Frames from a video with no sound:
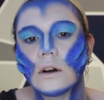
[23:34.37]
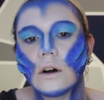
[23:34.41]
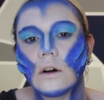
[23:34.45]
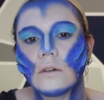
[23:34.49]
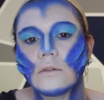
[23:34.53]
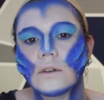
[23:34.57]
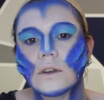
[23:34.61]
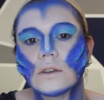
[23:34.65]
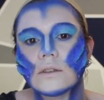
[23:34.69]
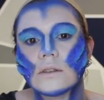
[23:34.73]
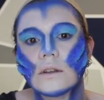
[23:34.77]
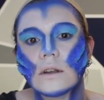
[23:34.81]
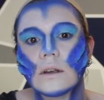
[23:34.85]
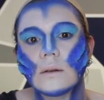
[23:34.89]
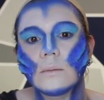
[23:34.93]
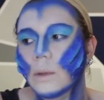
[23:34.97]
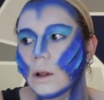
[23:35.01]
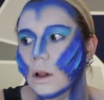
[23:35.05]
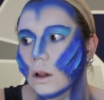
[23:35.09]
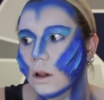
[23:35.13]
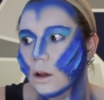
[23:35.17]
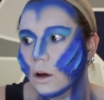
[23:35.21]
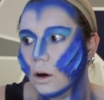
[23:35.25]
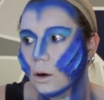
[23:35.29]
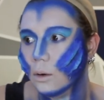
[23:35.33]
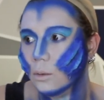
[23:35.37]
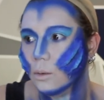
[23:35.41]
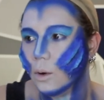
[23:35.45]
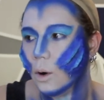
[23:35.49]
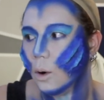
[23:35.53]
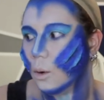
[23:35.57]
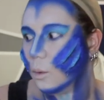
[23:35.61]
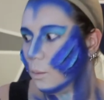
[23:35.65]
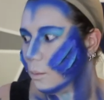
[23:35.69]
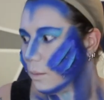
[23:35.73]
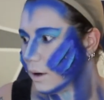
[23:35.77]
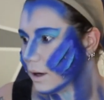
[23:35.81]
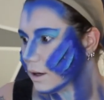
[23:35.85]
obviously. Blow. Oh
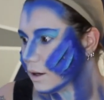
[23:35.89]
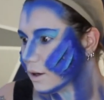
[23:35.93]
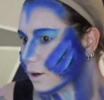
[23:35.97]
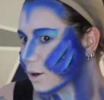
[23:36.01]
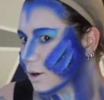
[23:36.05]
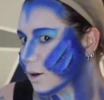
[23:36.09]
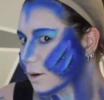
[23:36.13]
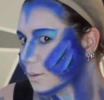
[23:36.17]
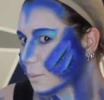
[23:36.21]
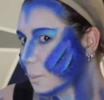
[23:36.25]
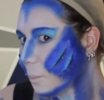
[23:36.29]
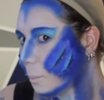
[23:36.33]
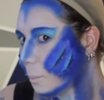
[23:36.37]
my god.